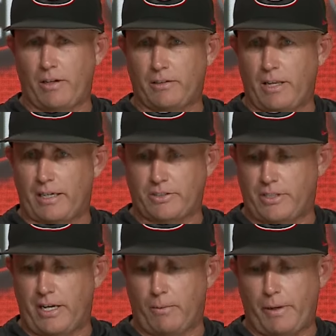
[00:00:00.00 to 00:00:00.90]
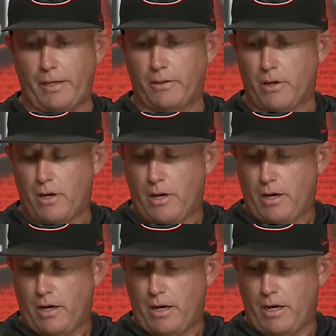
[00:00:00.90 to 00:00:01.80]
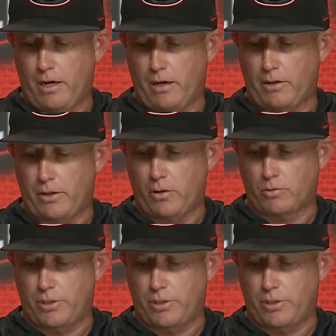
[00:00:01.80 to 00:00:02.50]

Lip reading: And like I say, I mean, You know,